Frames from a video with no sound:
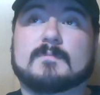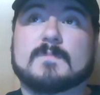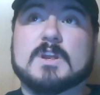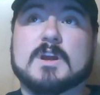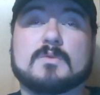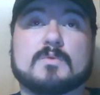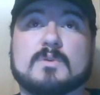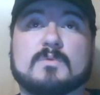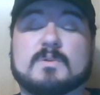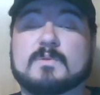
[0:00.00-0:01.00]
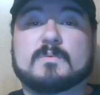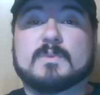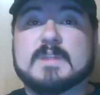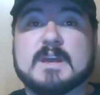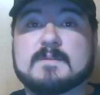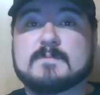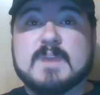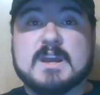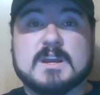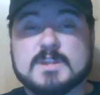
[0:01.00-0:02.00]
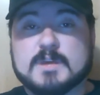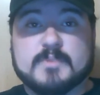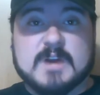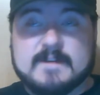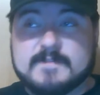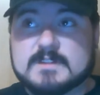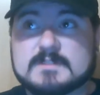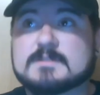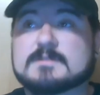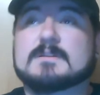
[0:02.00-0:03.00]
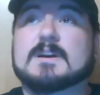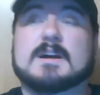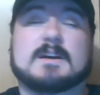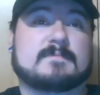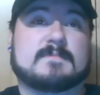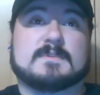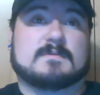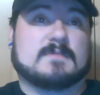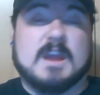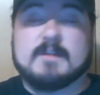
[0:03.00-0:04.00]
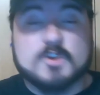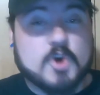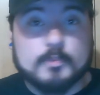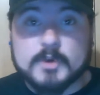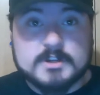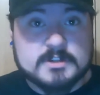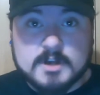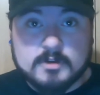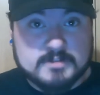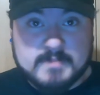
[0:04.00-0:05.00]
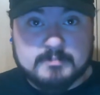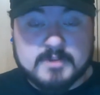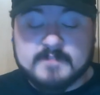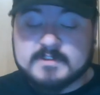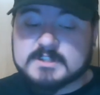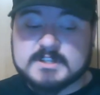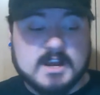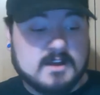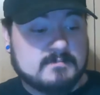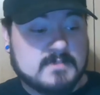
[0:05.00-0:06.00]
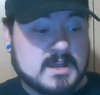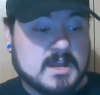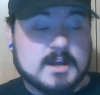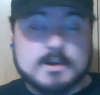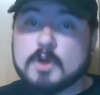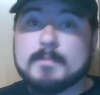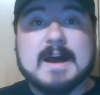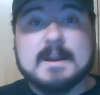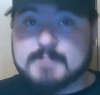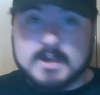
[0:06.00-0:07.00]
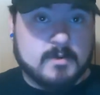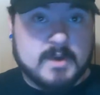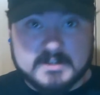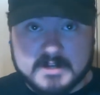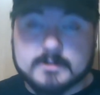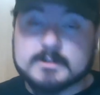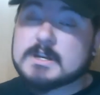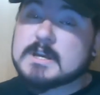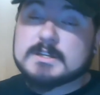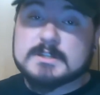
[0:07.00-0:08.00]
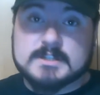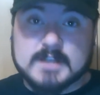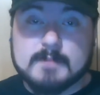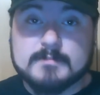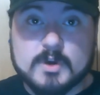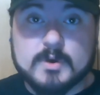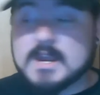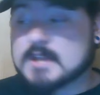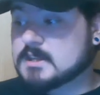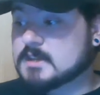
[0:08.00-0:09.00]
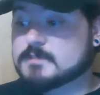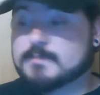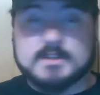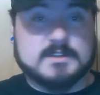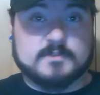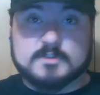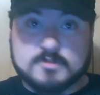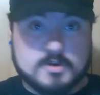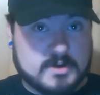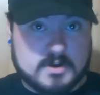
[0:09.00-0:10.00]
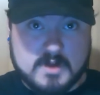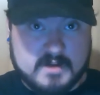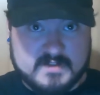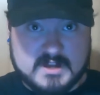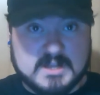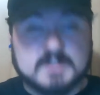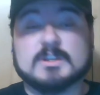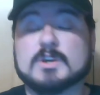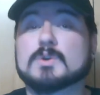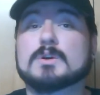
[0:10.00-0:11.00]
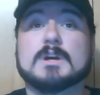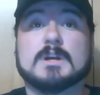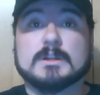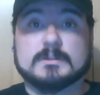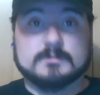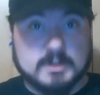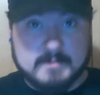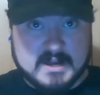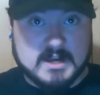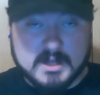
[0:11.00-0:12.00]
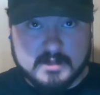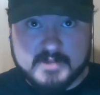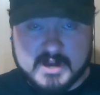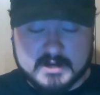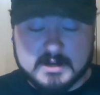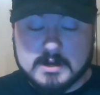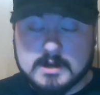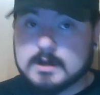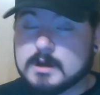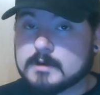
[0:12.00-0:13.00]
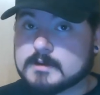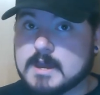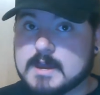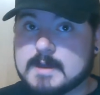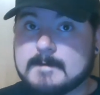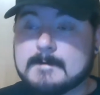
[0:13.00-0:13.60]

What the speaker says: they making their profits, every corporation's goal is to make profits. Some go about it better ways than others. Some do it at the expense of screwing whoever they need to make another buck. Okay,